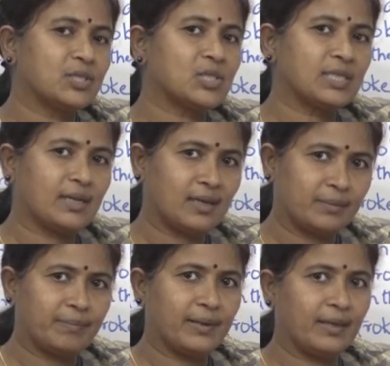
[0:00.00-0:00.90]

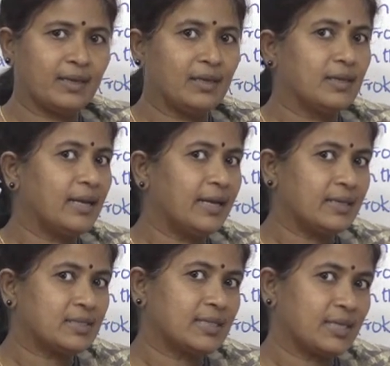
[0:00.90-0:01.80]
Sharply.
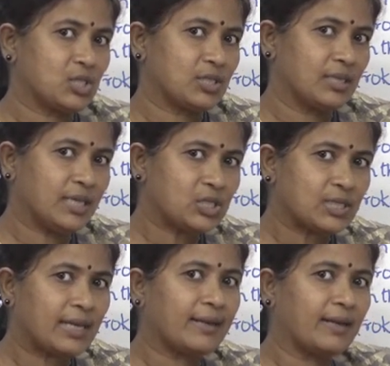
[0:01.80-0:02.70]
S-H, ish
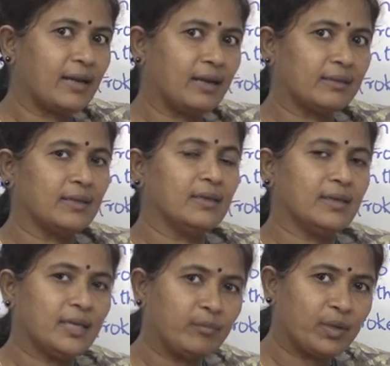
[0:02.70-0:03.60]
and R.
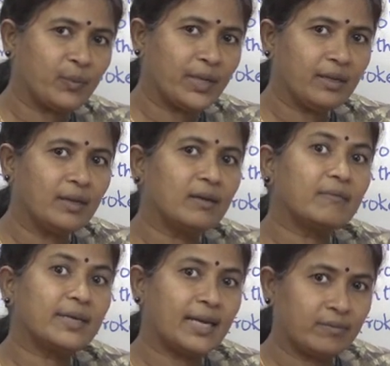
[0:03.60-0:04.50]
In between,
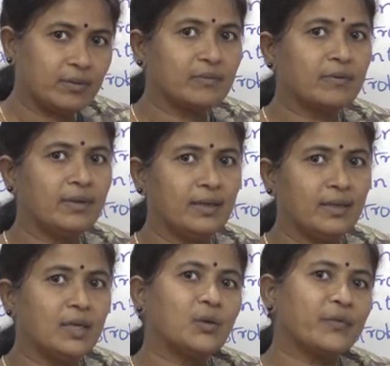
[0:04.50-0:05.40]
we have a vowel.
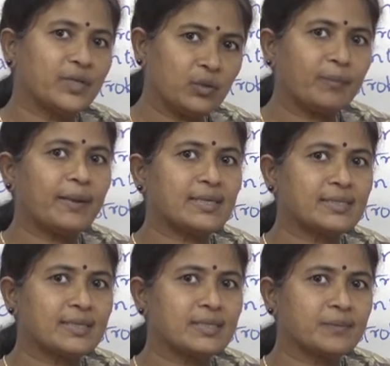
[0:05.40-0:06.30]
Where do we place
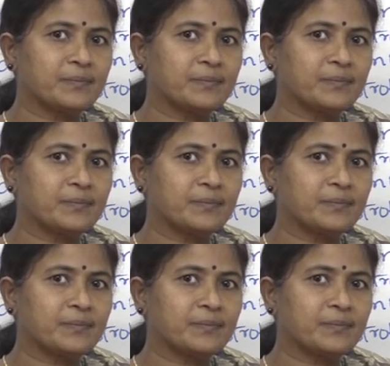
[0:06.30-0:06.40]
it?